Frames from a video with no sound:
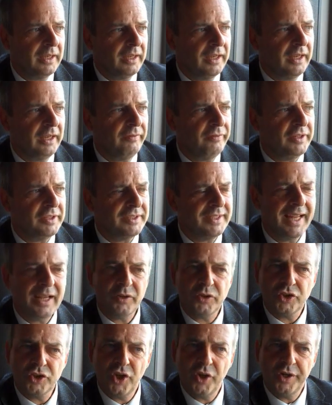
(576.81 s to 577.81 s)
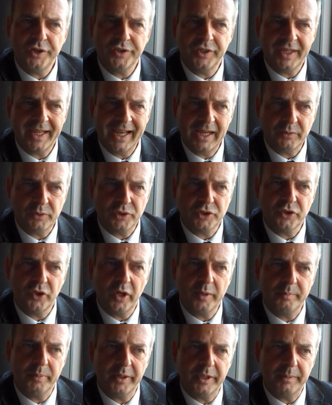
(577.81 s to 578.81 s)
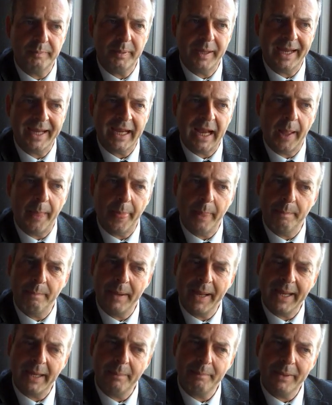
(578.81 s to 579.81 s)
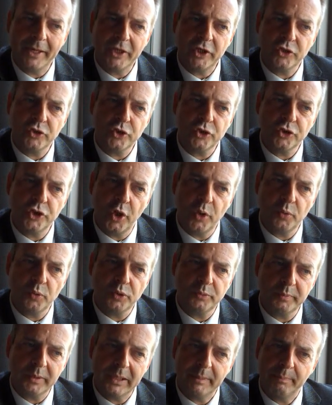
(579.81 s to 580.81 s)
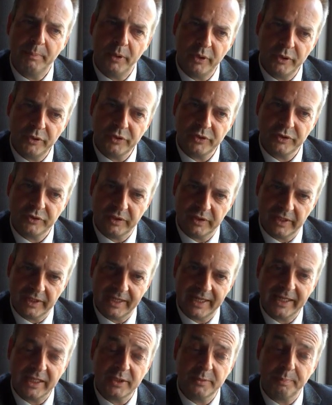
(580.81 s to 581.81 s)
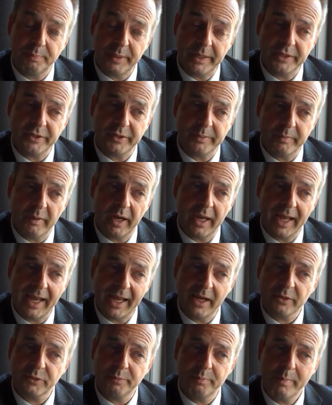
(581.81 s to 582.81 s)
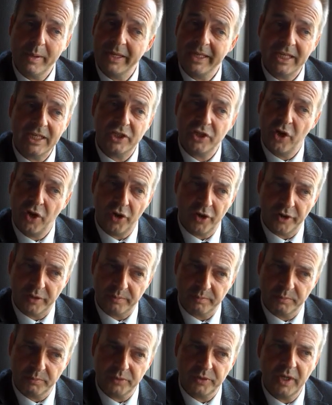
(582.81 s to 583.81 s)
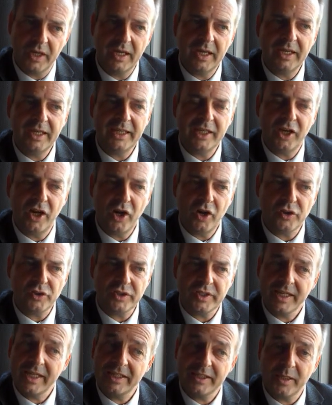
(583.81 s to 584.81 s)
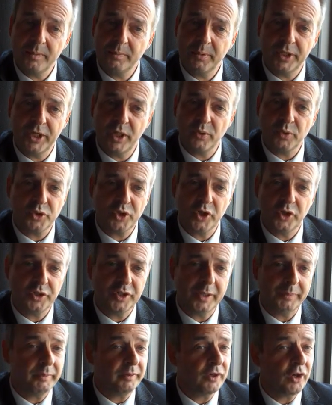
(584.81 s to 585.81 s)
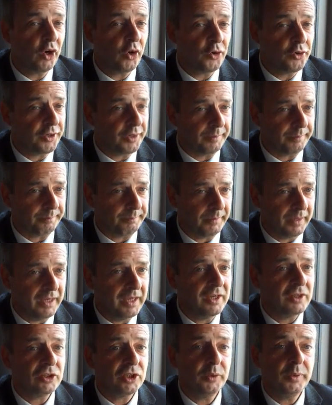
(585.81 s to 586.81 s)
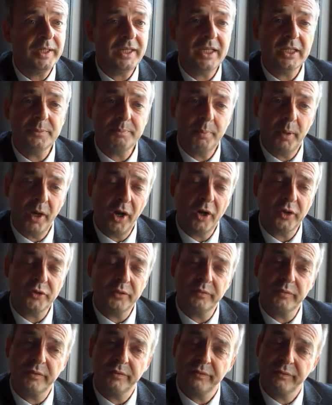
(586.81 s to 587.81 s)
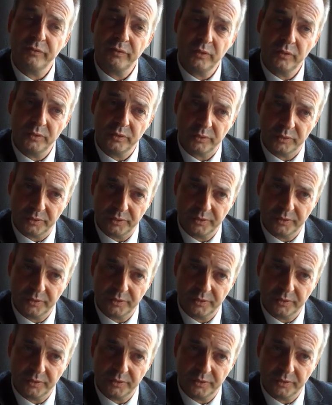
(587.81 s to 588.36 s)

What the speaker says: if it's now signed and countersigned by the bank, and the bank manager knows me personally and has been to my house many times, he can't say somebody else turned up and conned him. So he is part of the fraud.